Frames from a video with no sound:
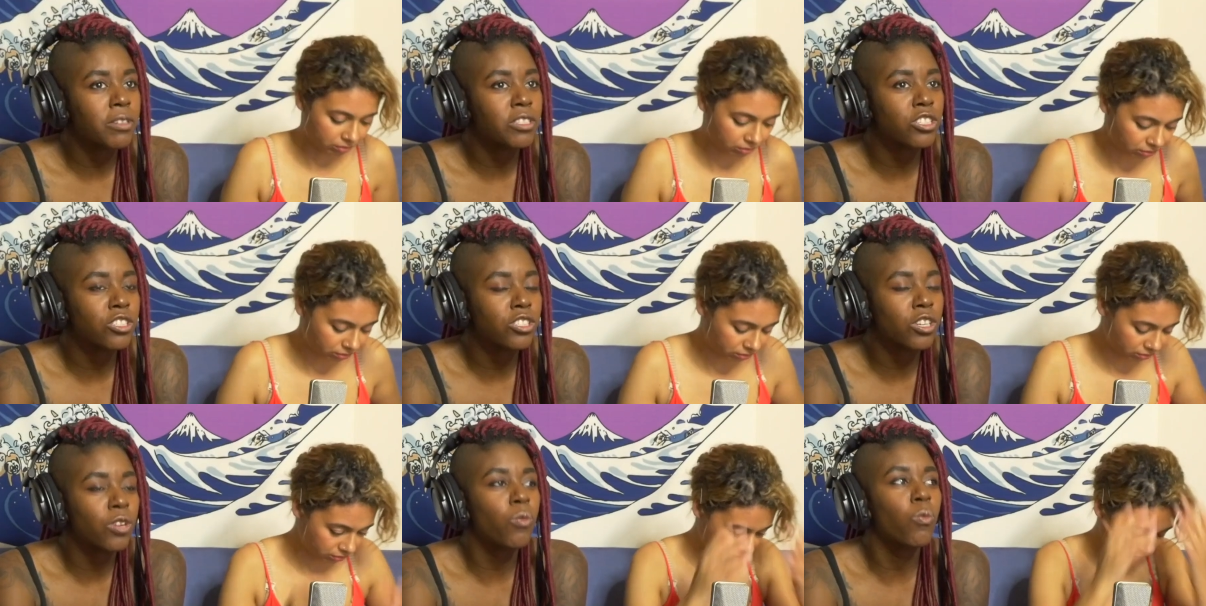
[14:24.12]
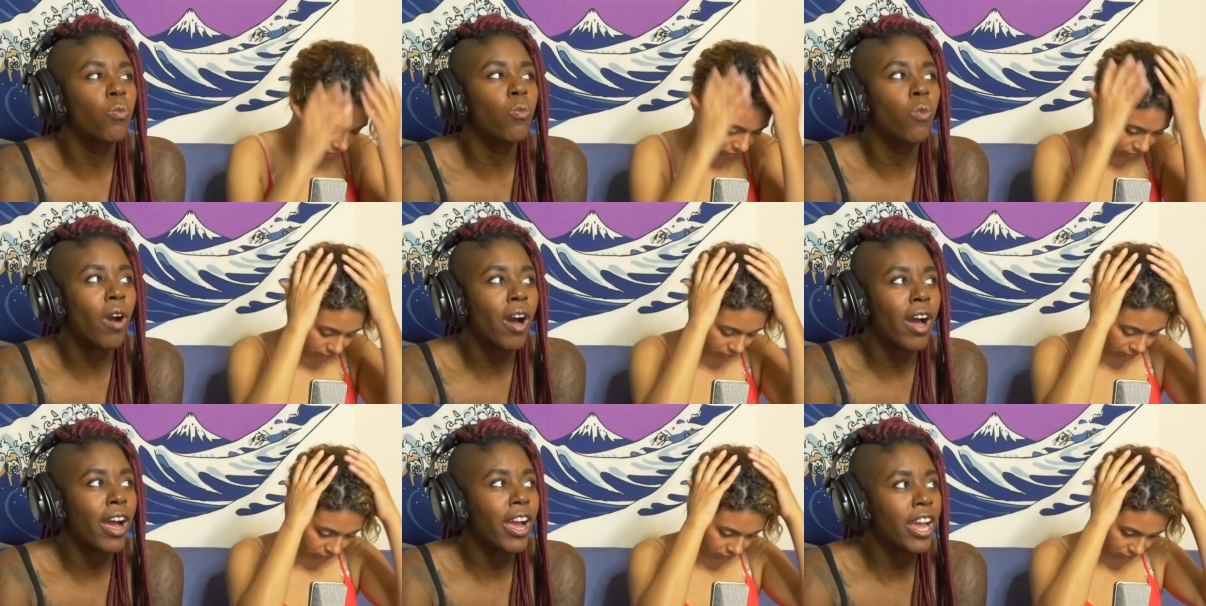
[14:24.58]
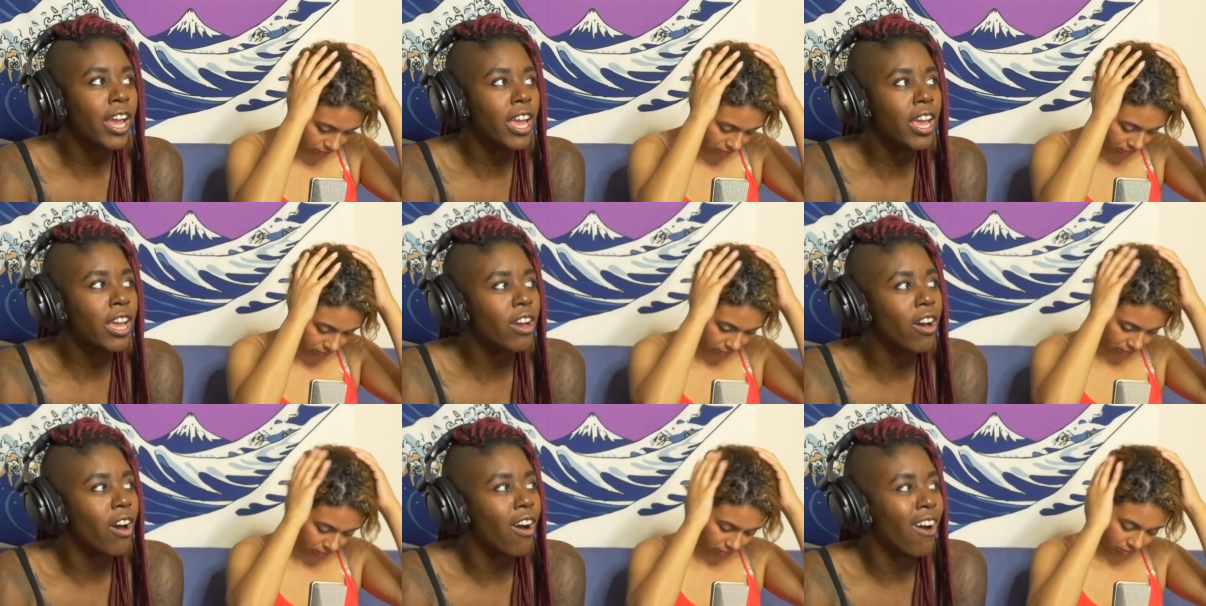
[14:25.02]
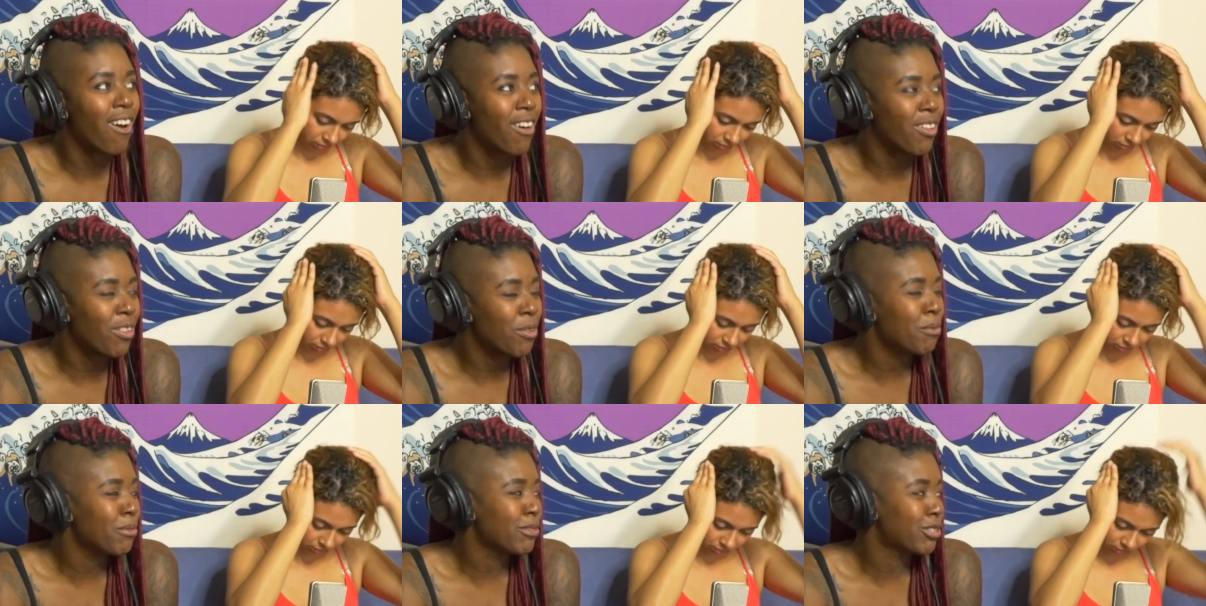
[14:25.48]
Speaker 1: It's just like, why
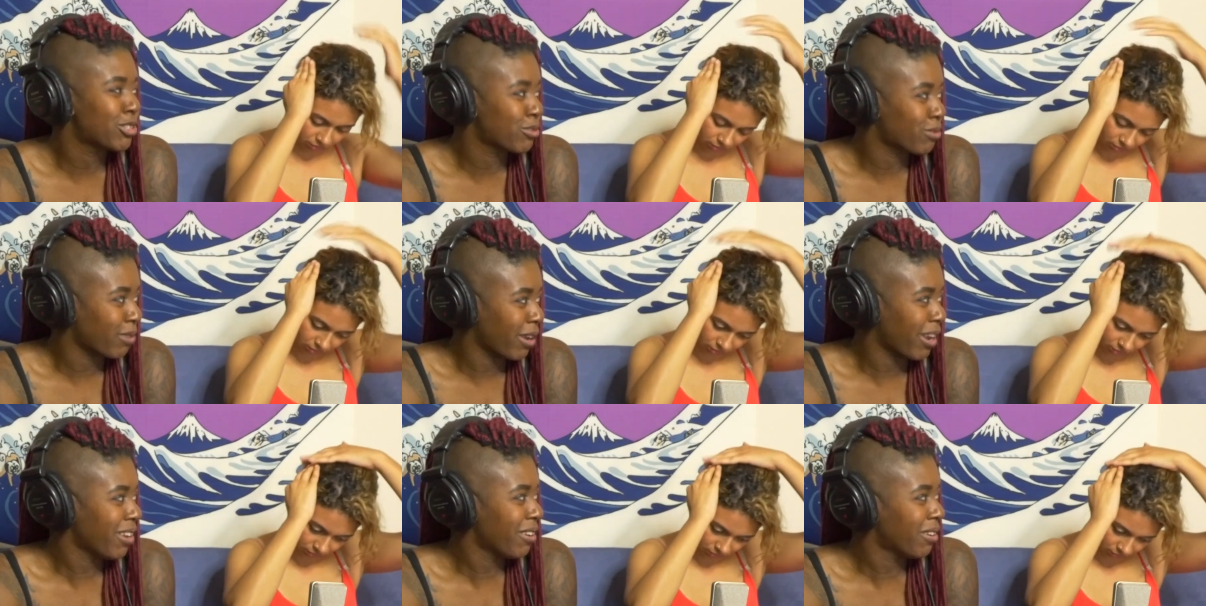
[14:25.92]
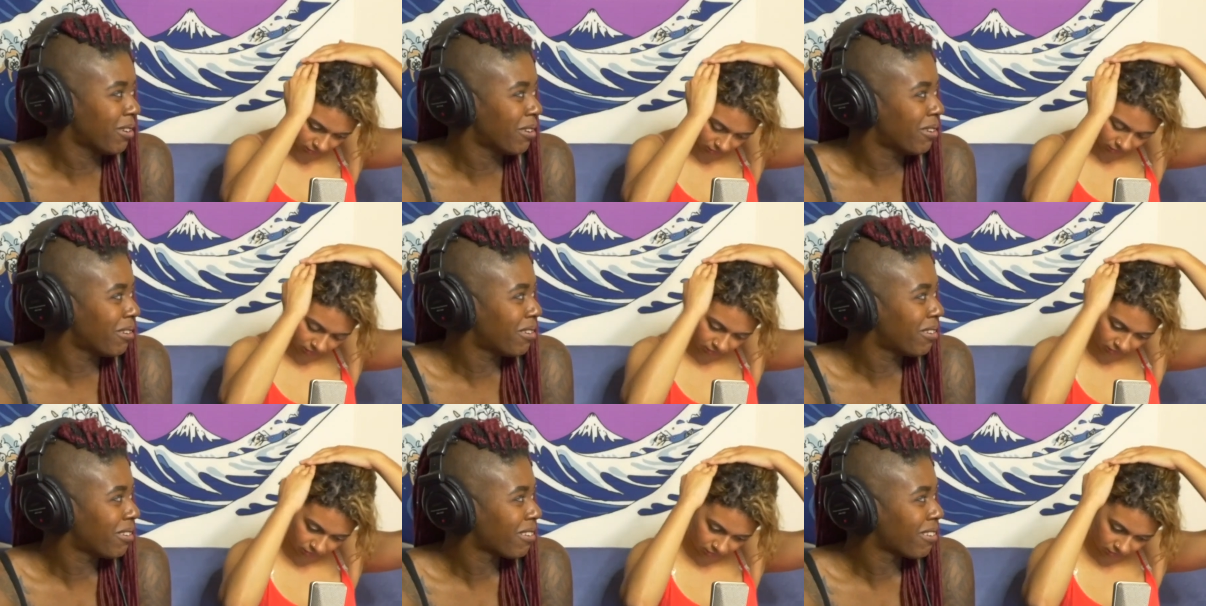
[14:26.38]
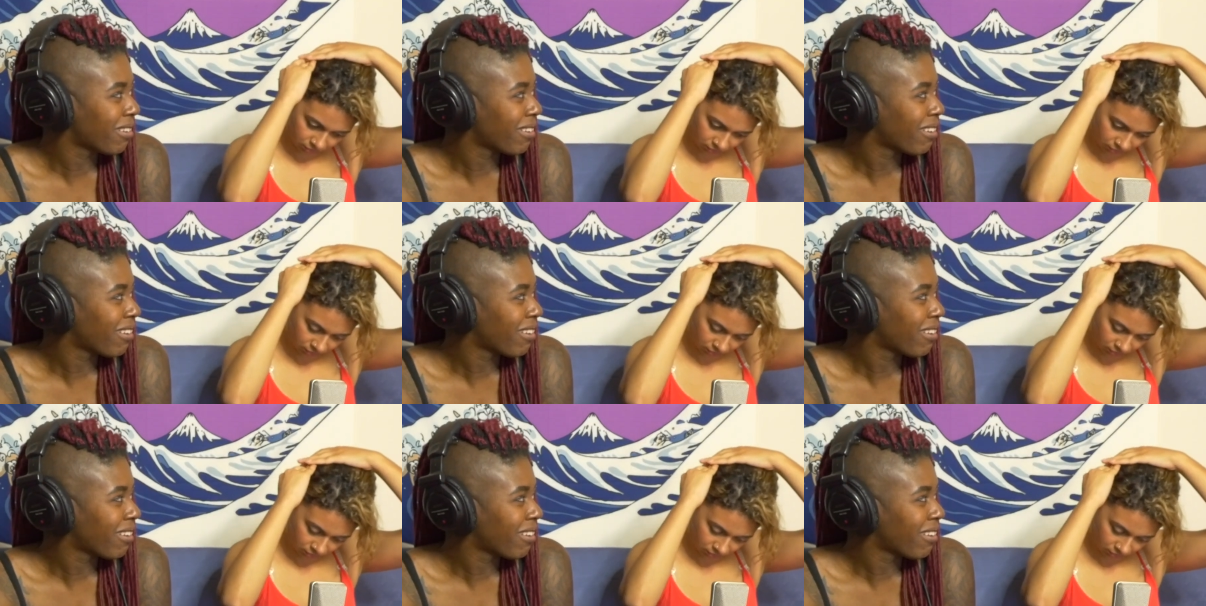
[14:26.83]
all the betrayal?